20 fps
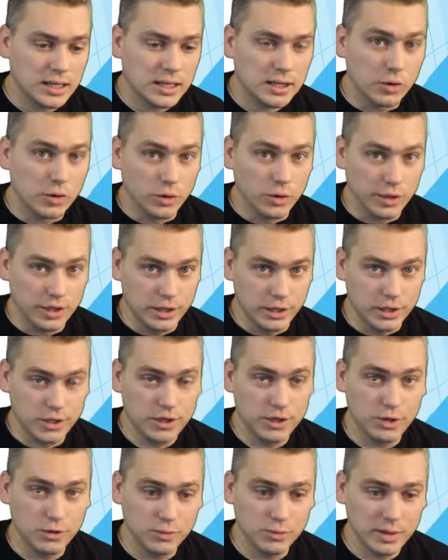or in
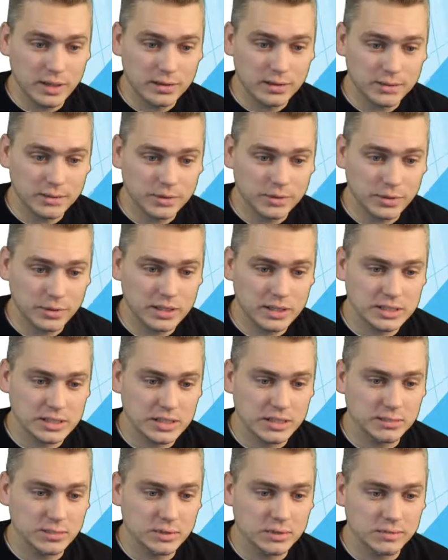Cuba, for
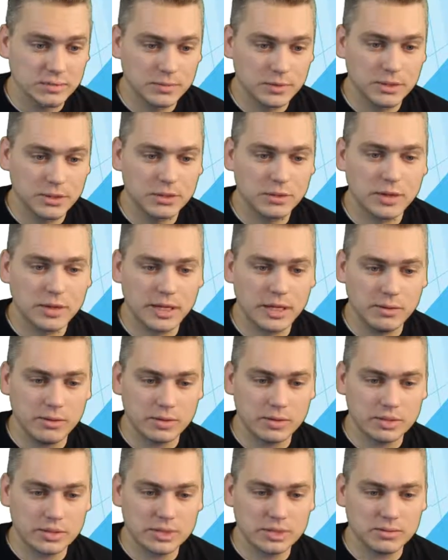example. You don't want
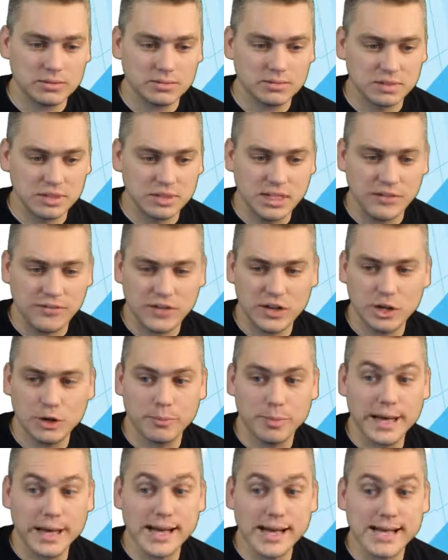anyone sniffing your
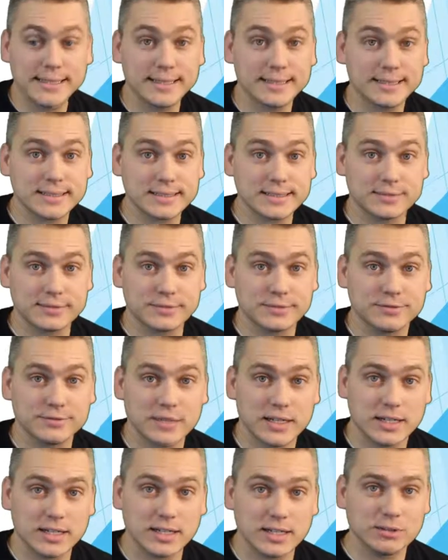packets or
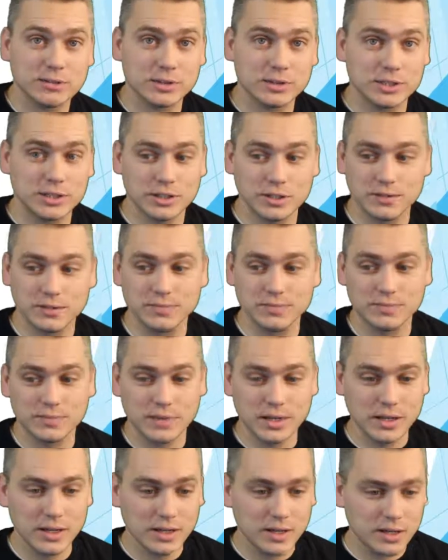finding out what you're
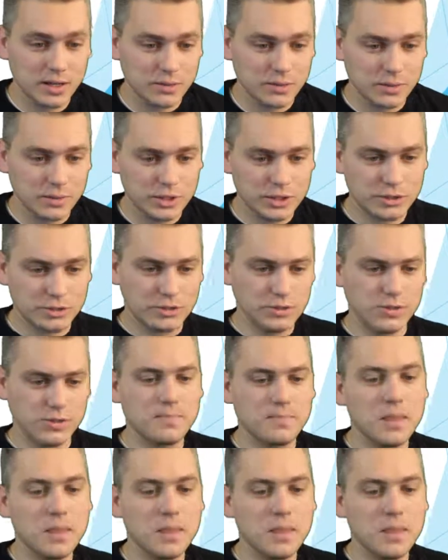doing.